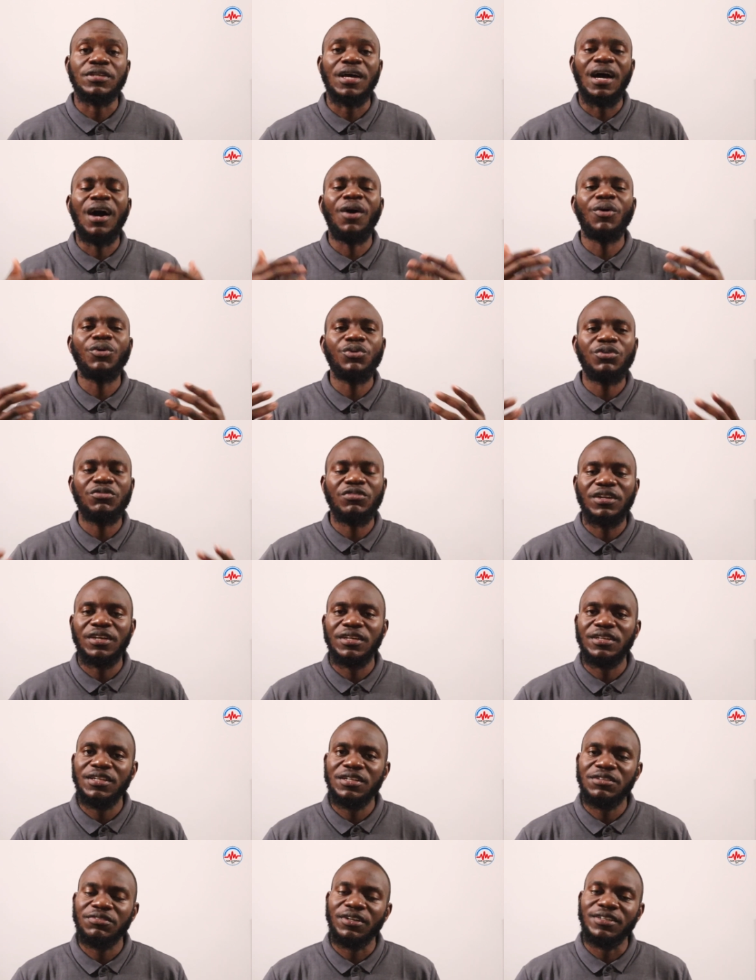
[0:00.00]
how do you even
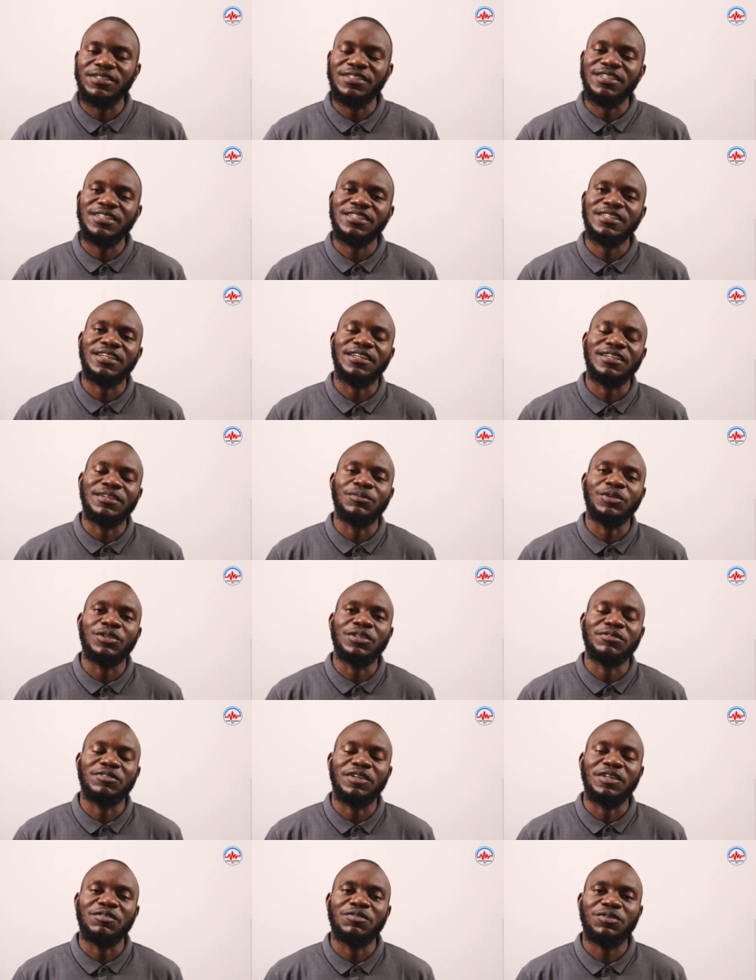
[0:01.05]
identify genetically
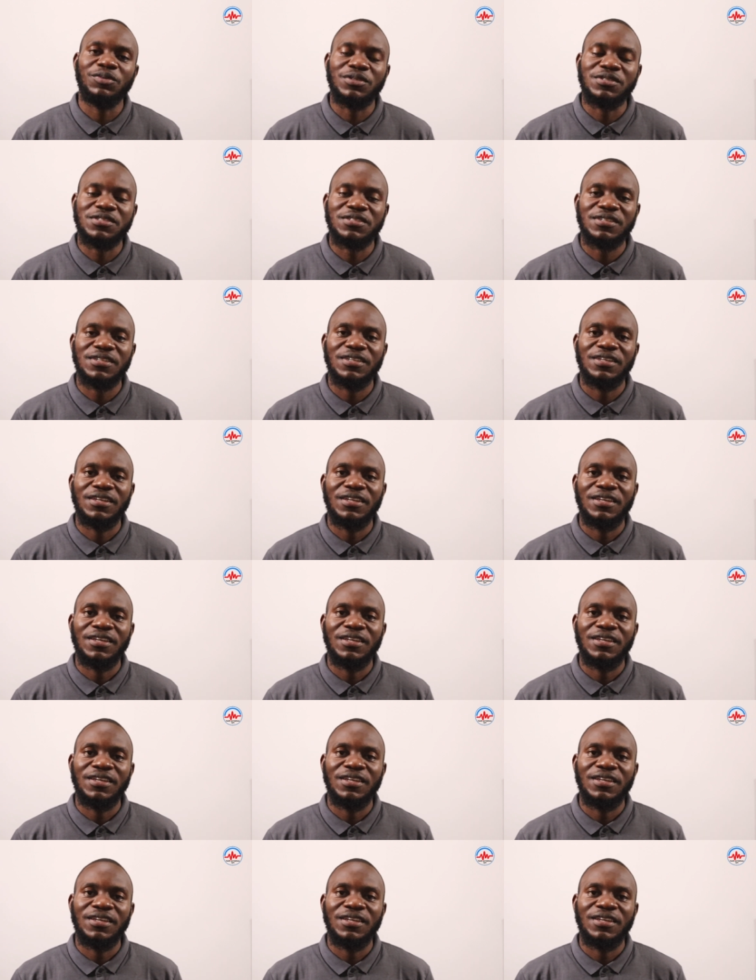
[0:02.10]
modified fruits?